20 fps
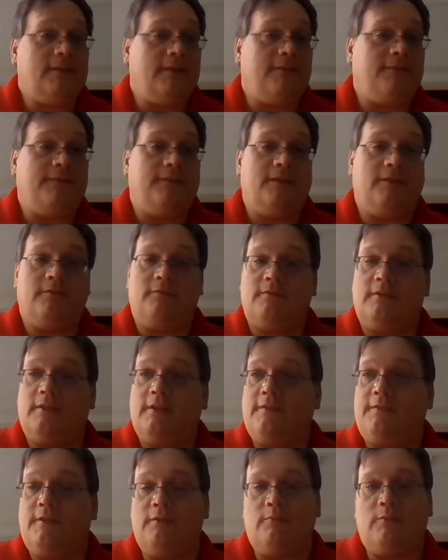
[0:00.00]
If
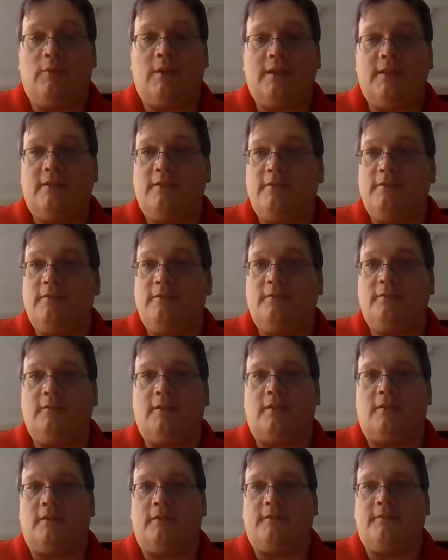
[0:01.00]
you want to,
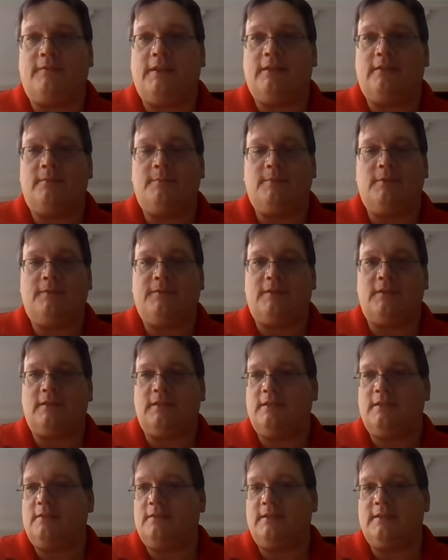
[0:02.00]
they're available for
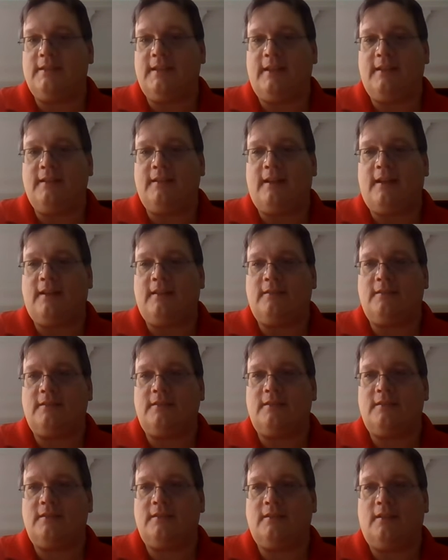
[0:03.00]
as little as
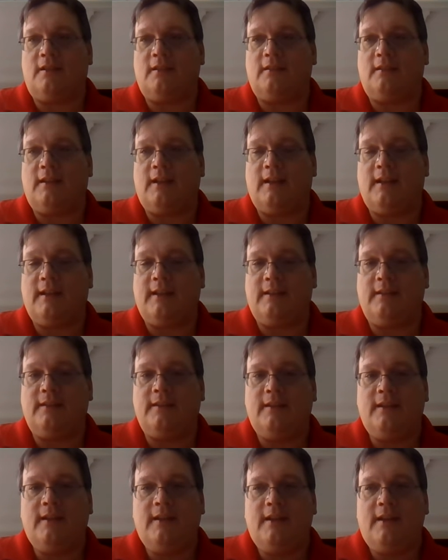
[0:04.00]
$10 online.